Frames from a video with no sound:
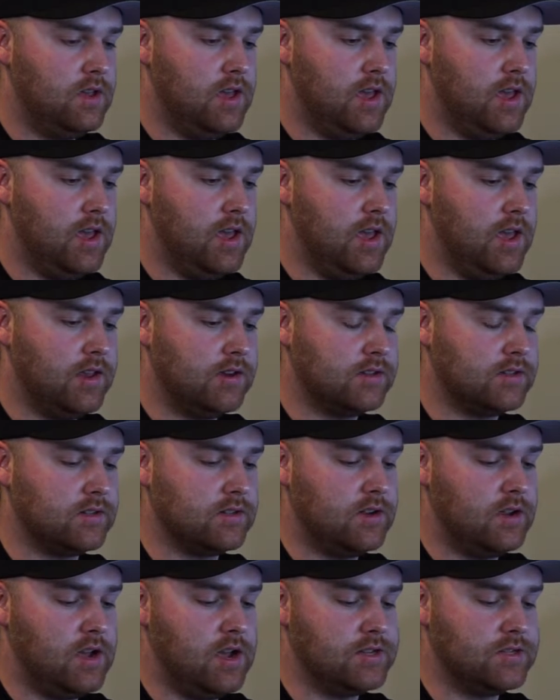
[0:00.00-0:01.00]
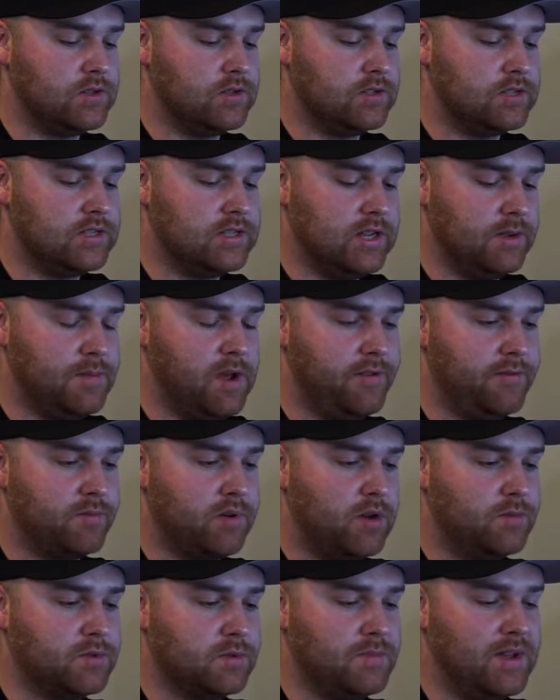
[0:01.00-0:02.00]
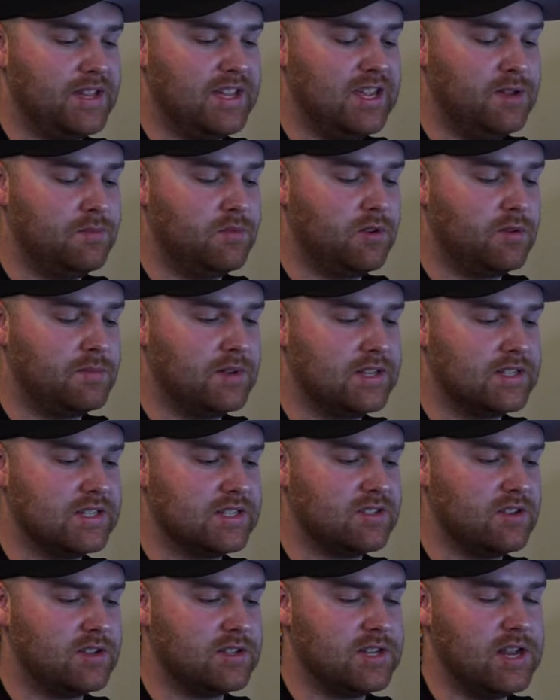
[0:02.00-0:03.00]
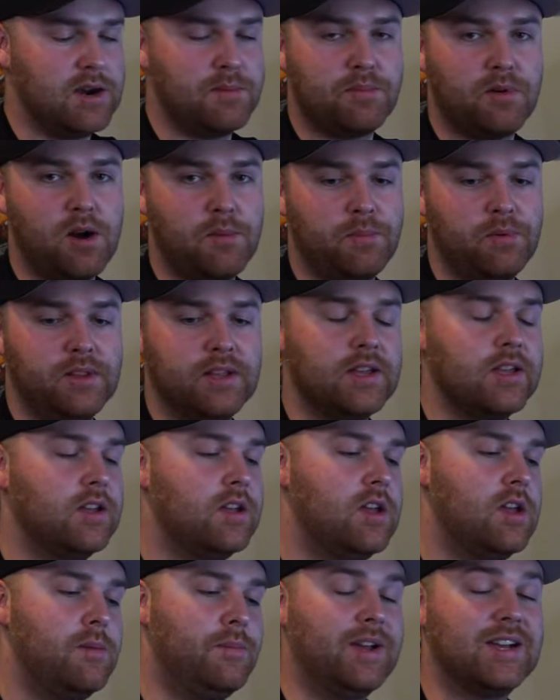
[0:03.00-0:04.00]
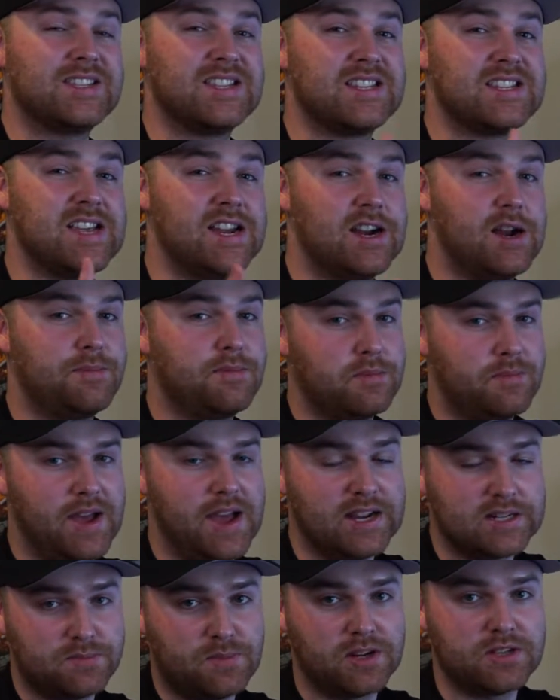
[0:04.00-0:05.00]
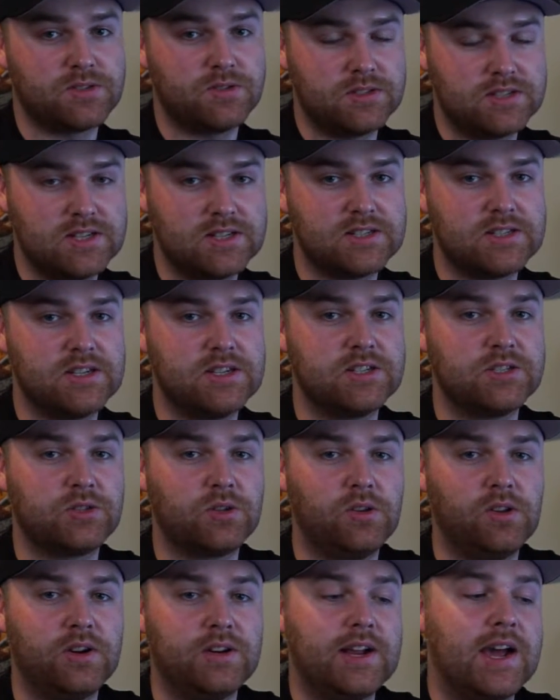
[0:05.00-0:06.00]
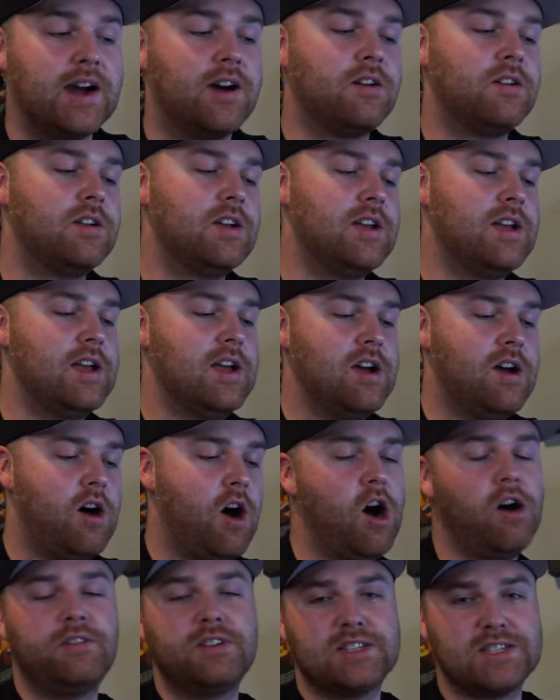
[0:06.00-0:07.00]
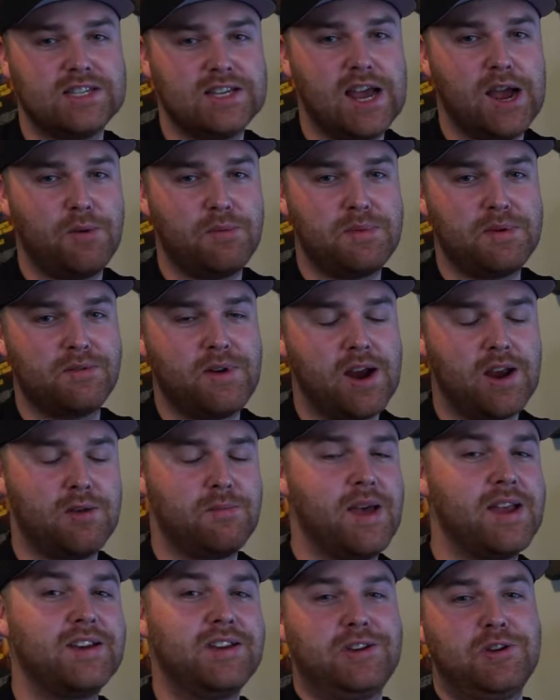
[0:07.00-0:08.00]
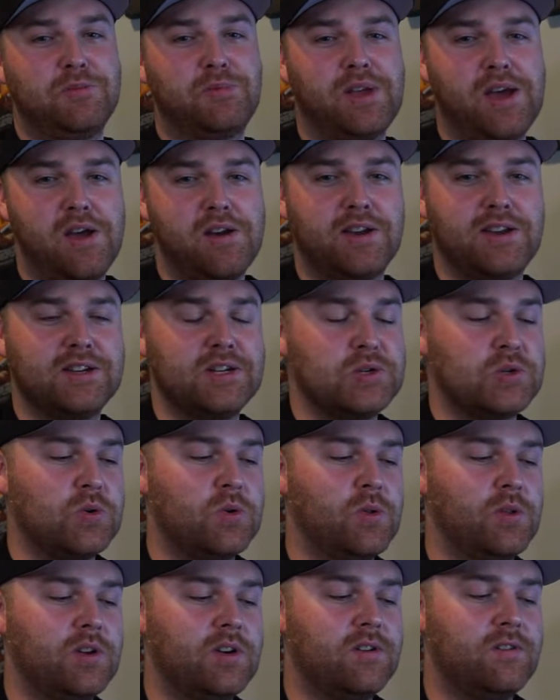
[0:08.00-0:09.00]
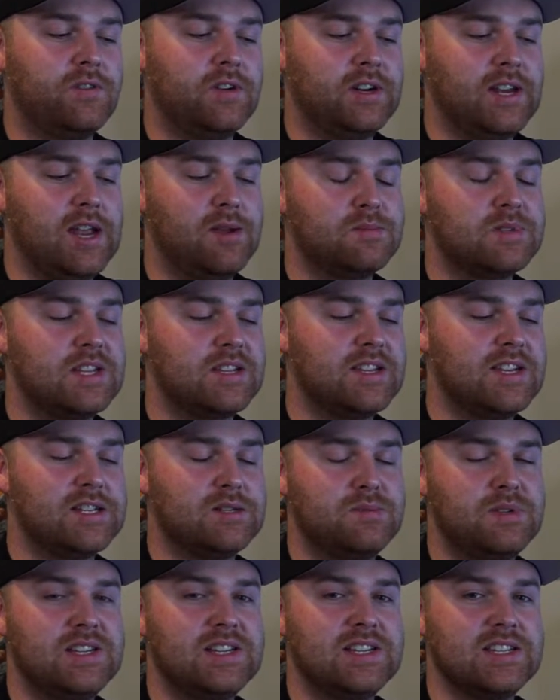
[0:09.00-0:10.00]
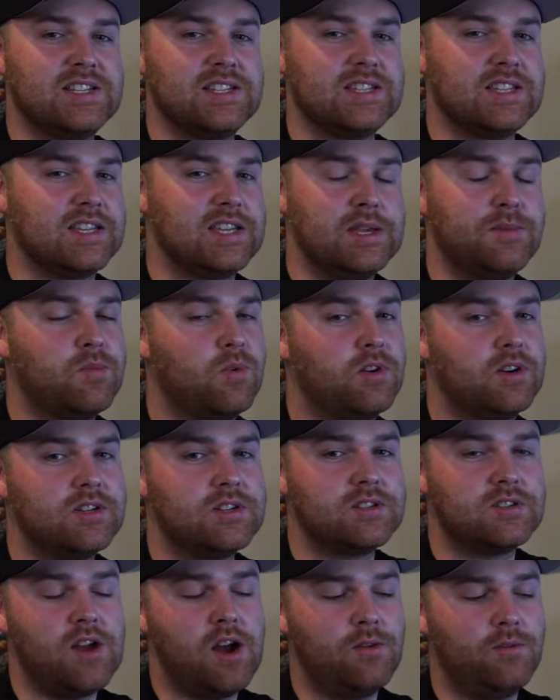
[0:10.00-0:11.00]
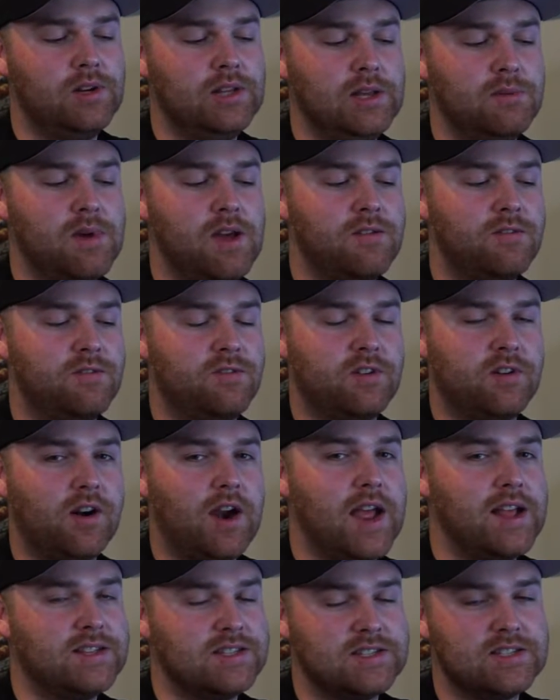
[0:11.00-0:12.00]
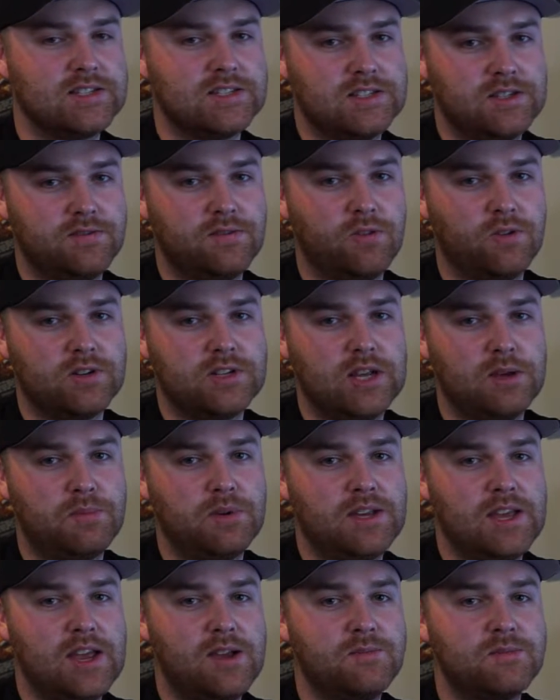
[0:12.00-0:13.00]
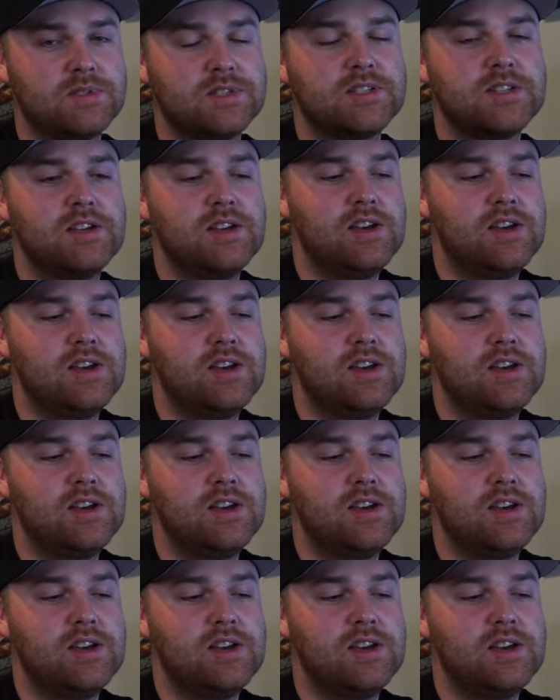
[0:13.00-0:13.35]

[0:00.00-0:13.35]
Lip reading: and as you can see, I'm having problems with my keyboard because it's not set up properly, because I set it up to my Xbox 360 controller. Now, obviously I would be recommending you play on a controller for games like this because the keyboard is not really meant for N64 type of games.